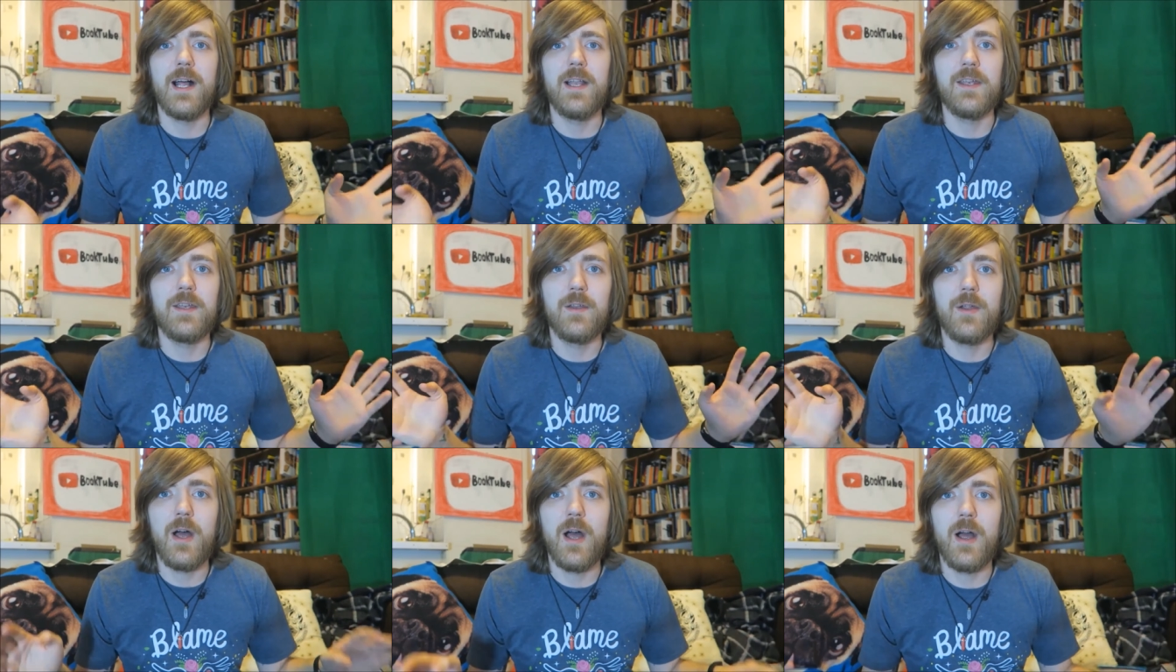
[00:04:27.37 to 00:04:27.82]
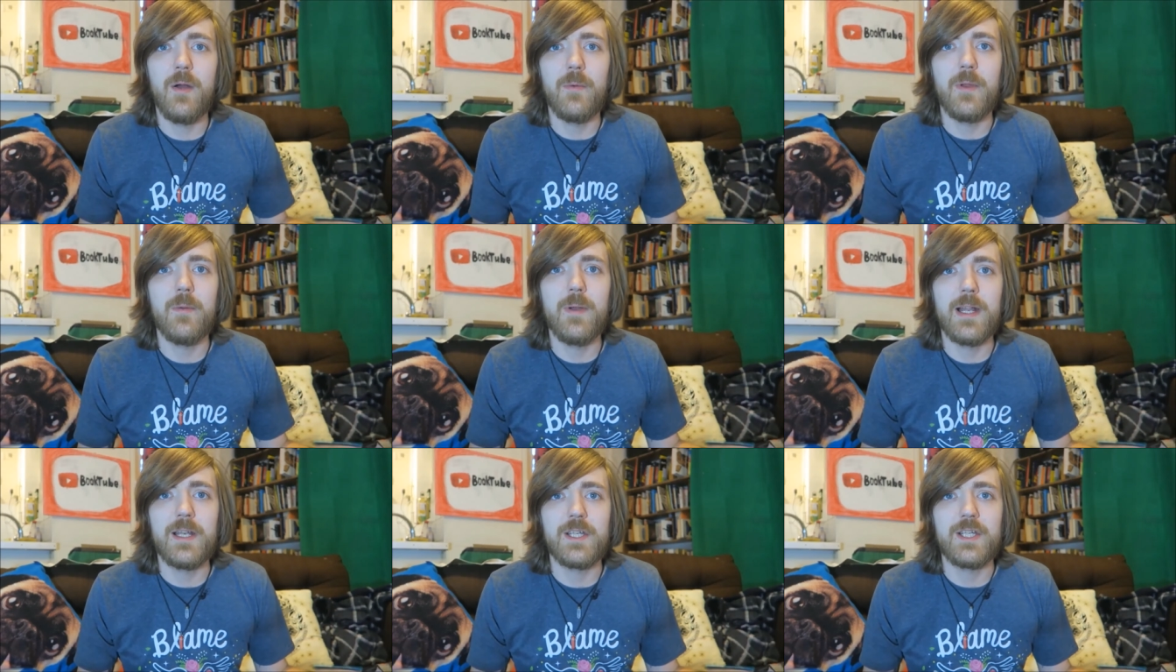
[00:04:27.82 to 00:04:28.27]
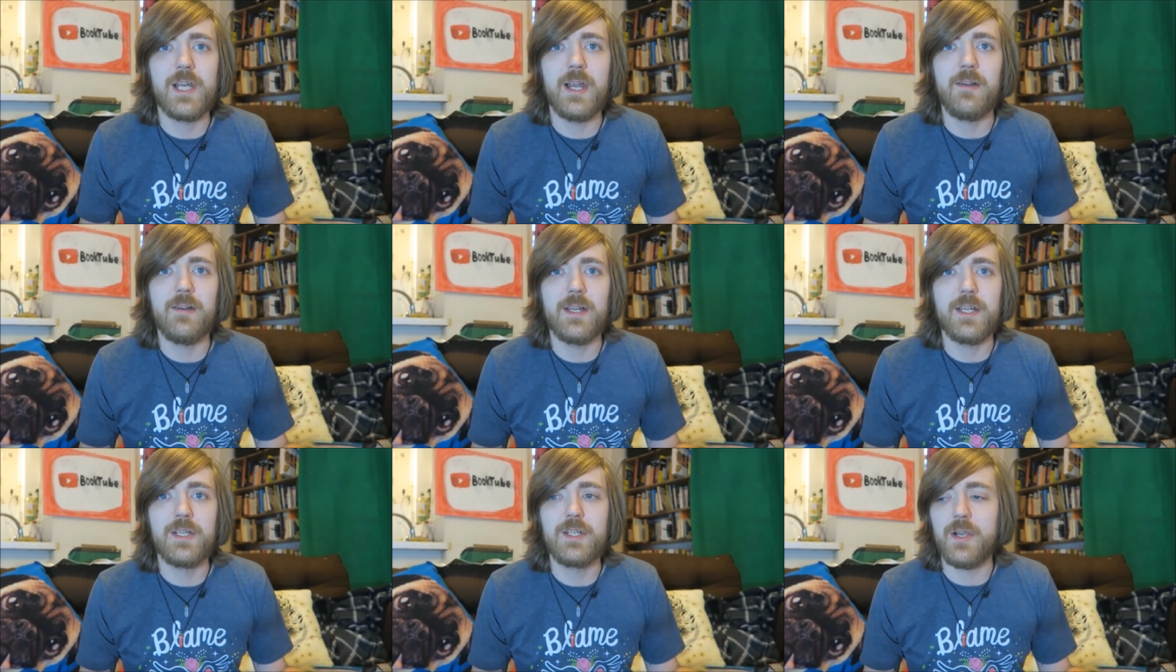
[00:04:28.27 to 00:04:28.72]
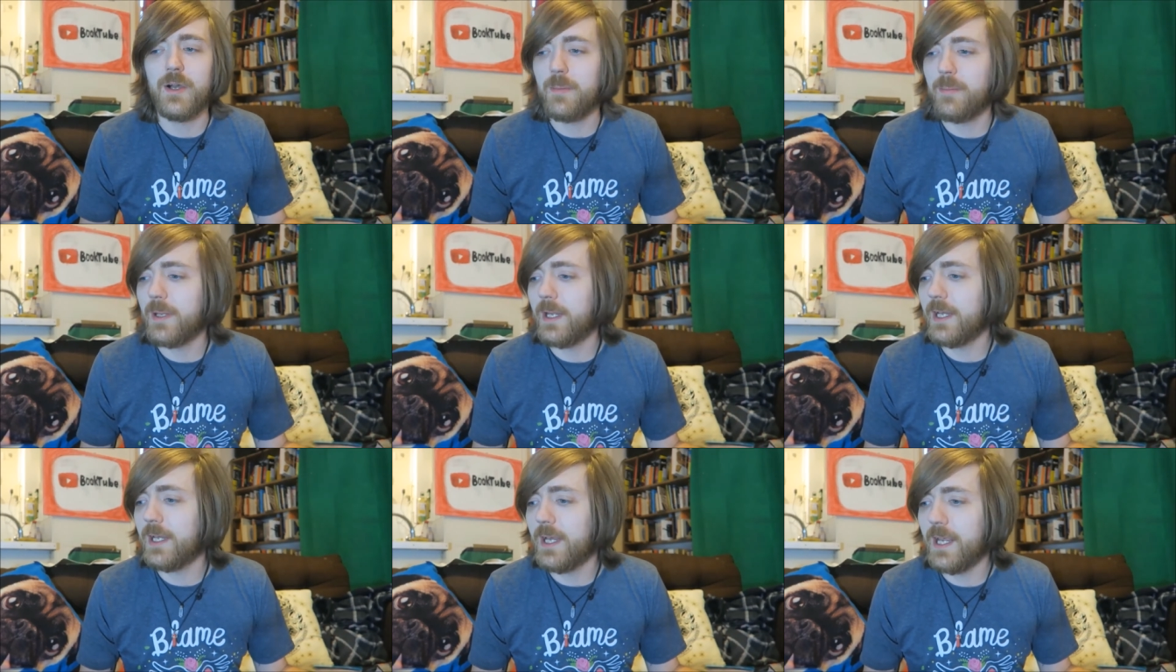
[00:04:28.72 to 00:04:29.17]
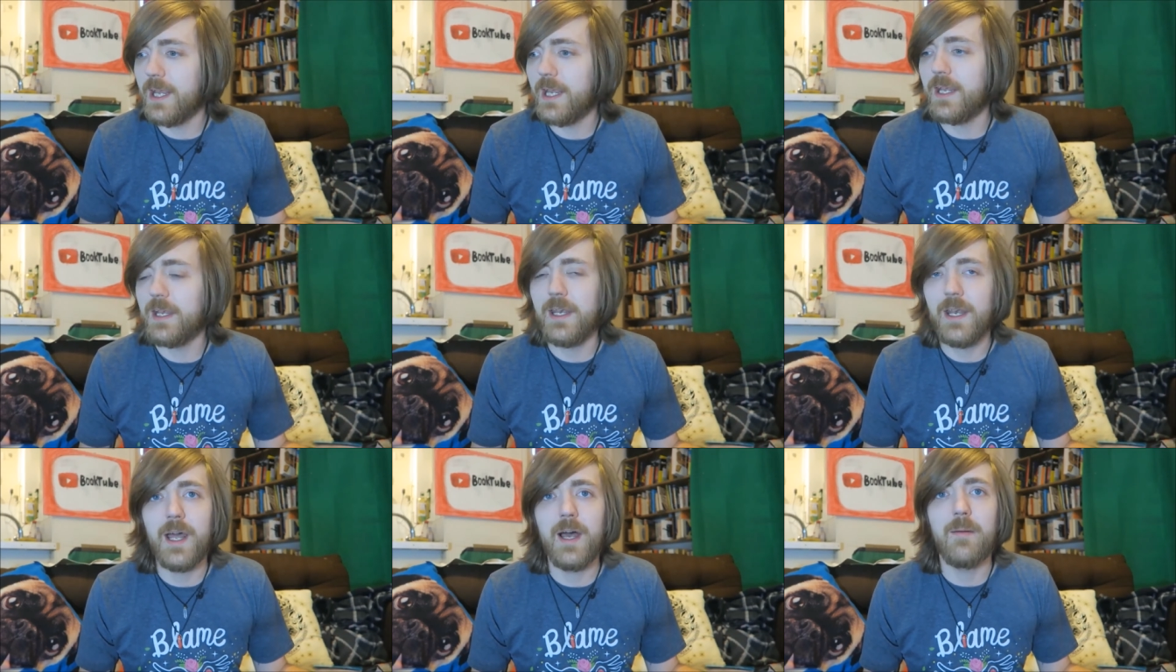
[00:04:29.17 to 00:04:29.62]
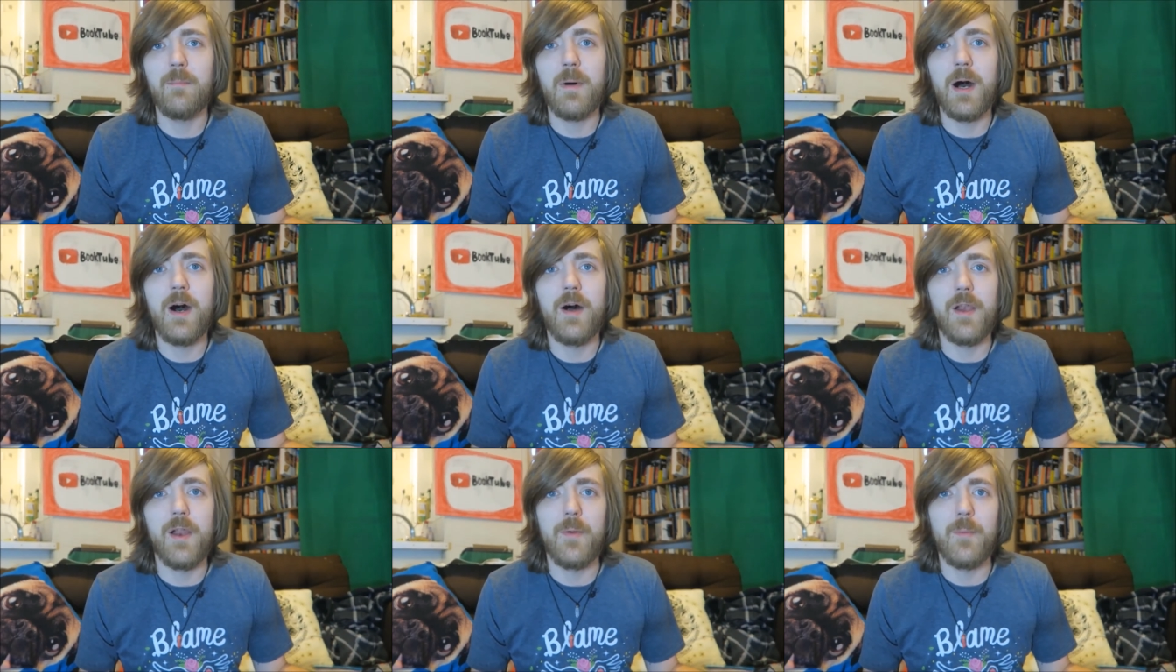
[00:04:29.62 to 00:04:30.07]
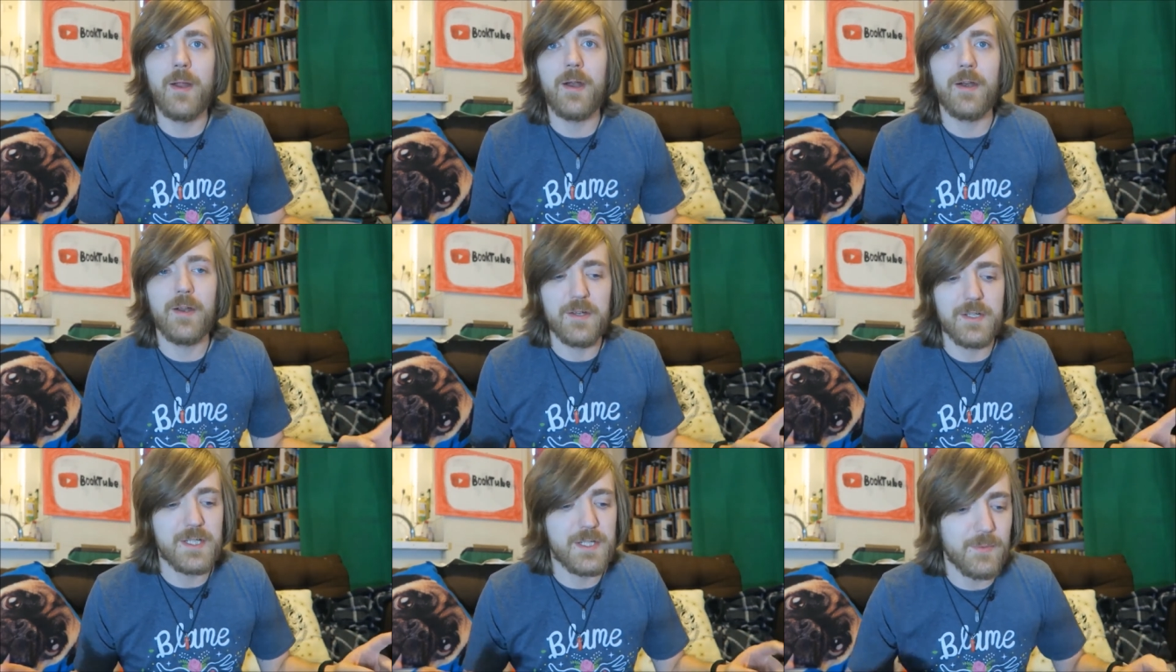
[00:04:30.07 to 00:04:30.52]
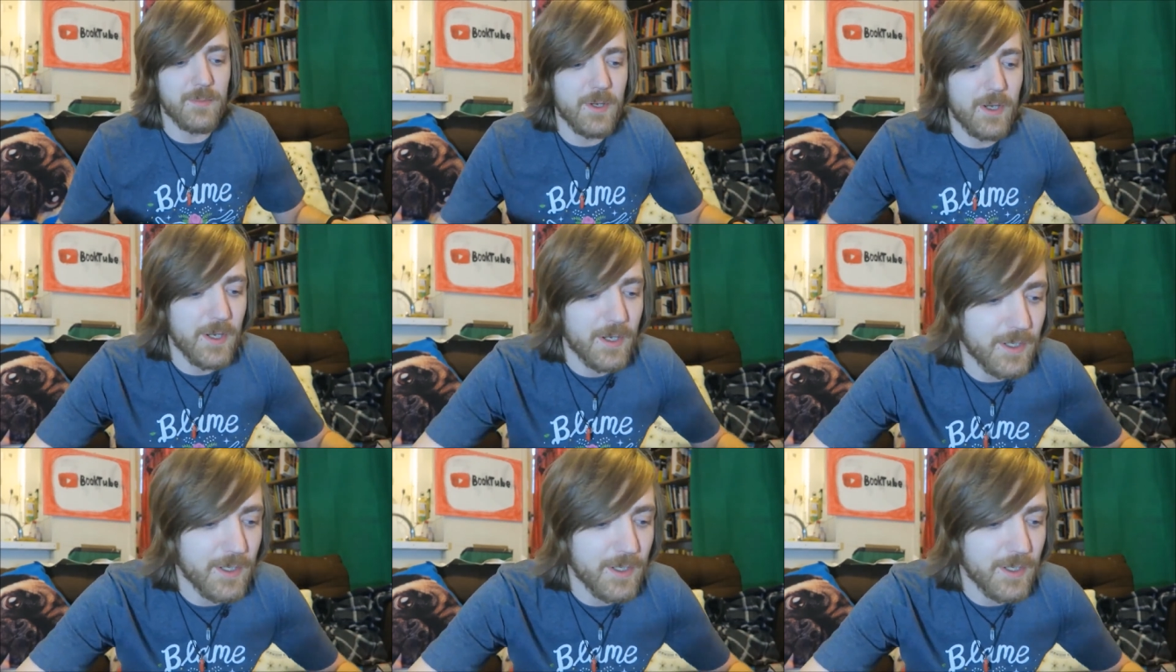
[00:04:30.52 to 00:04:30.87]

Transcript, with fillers: and we went charity shopping in Marlow, where I used to